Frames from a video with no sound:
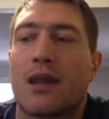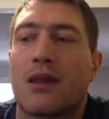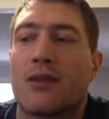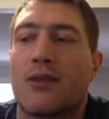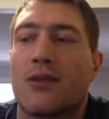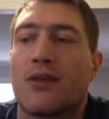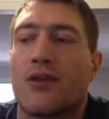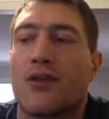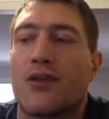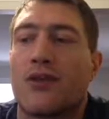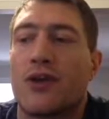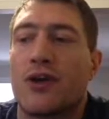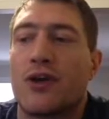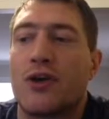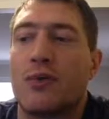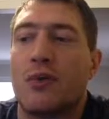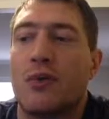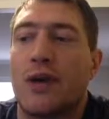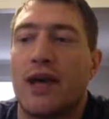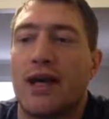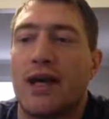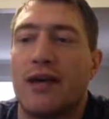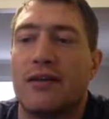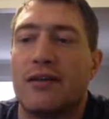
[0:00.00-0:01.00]
The third
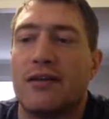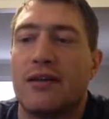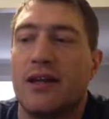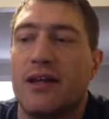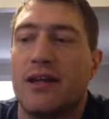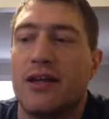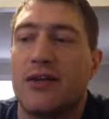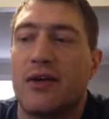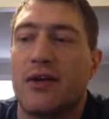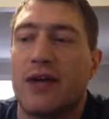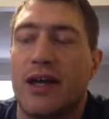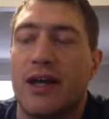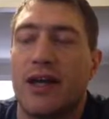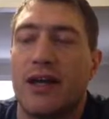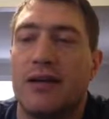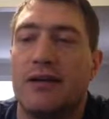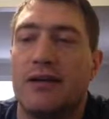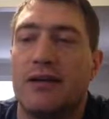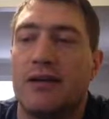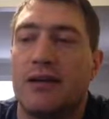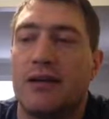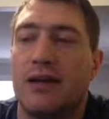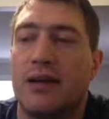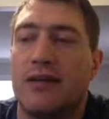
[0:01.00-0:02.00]
way that you
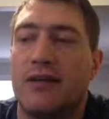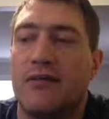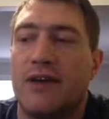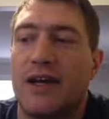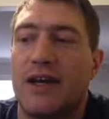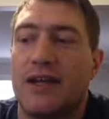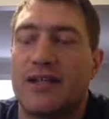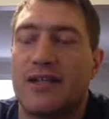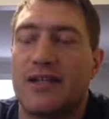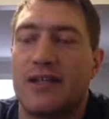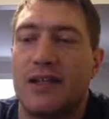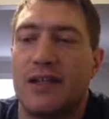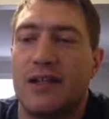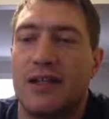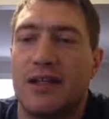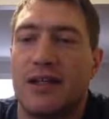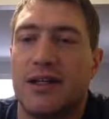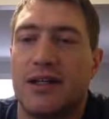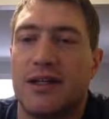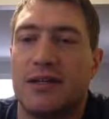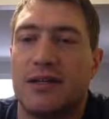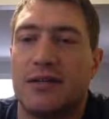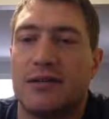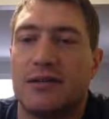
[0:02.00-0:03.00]
can invest in
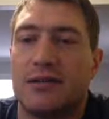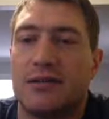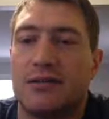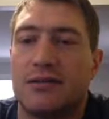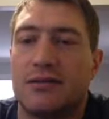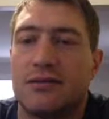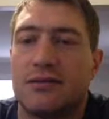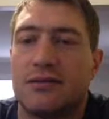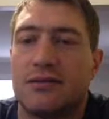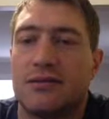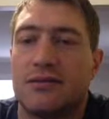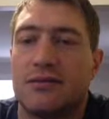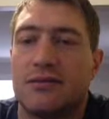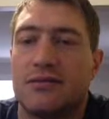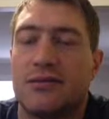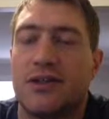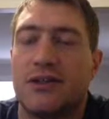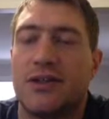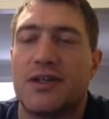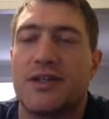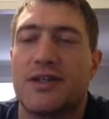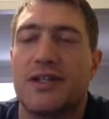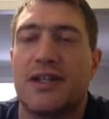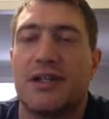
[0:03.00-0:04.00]

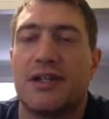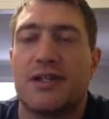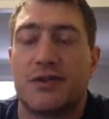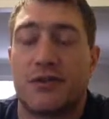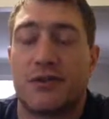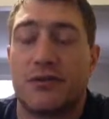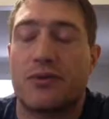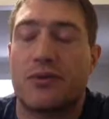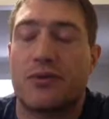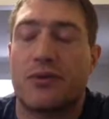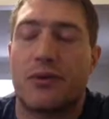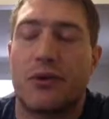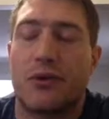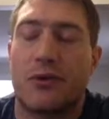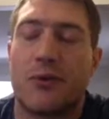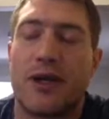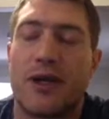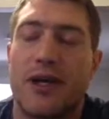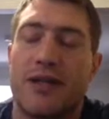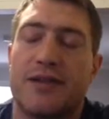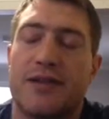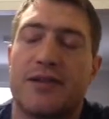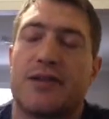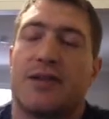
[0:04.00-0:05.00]
real estate is through a
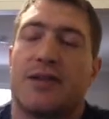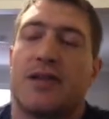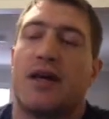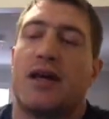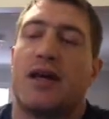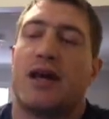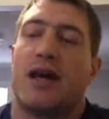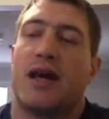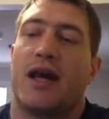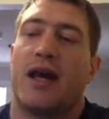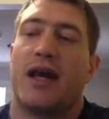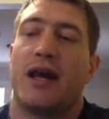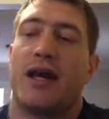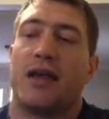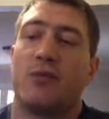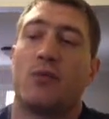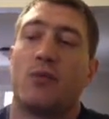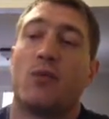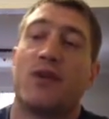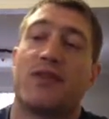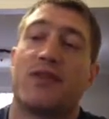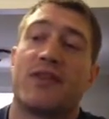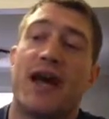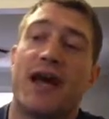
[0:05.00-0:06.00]
REIT.
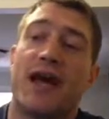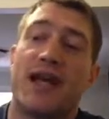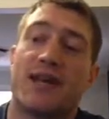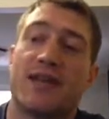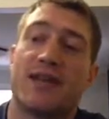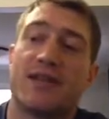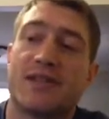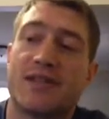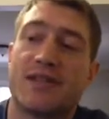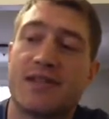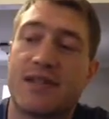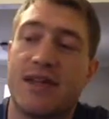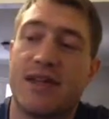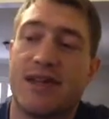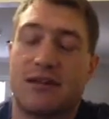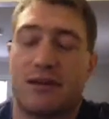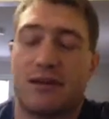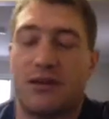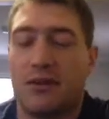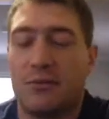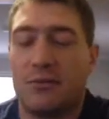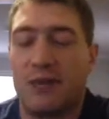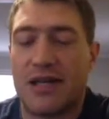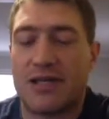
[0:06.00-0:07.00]
And what that is that
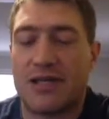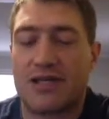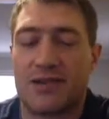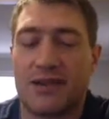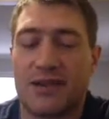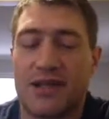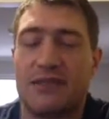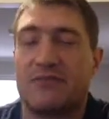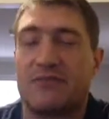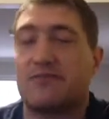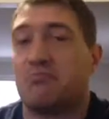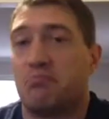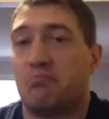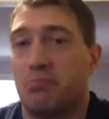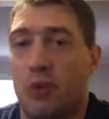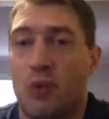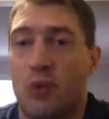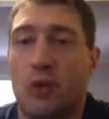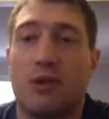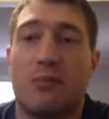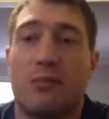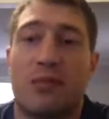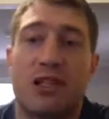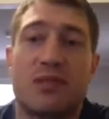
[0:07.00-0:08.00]
you basically
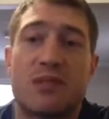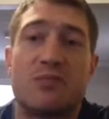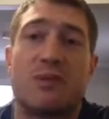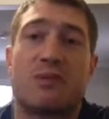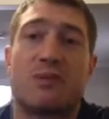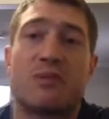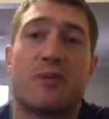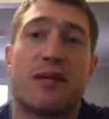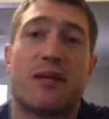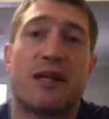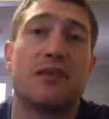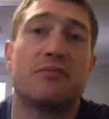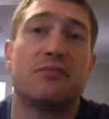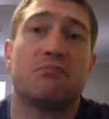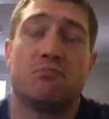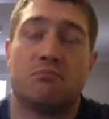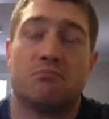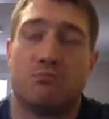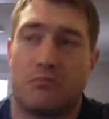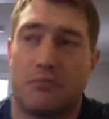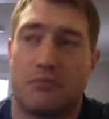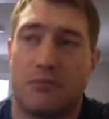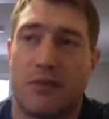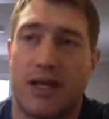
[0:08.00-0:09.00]
pool a bunch of people's money,
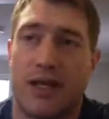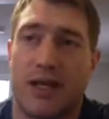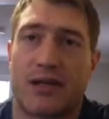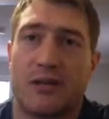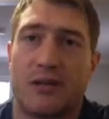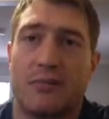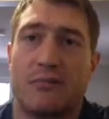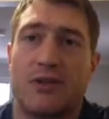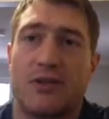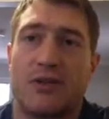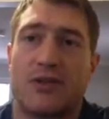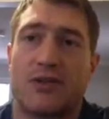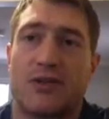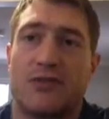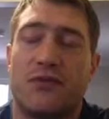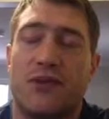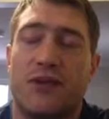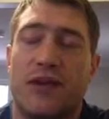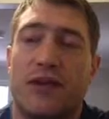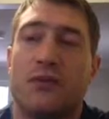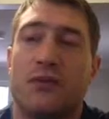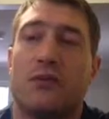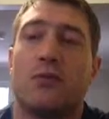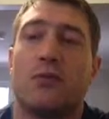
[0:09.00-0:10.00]
like a mutual
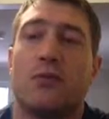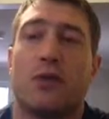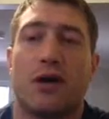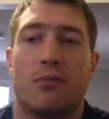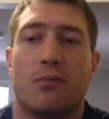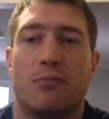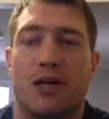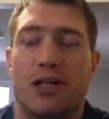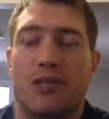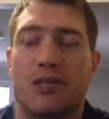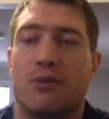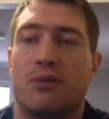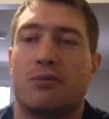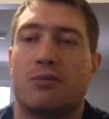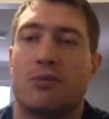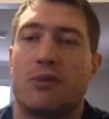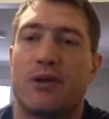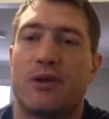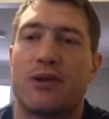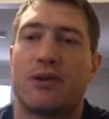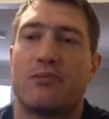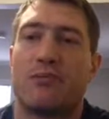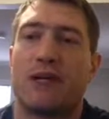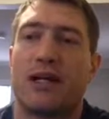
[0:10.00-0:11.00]
fund, where a bunch of people
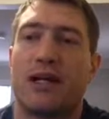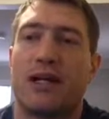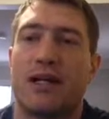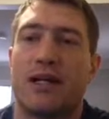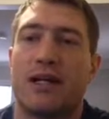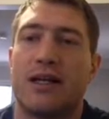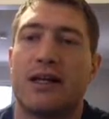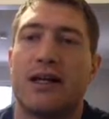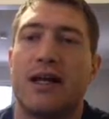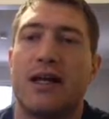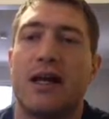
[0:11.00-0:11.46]
put their money in.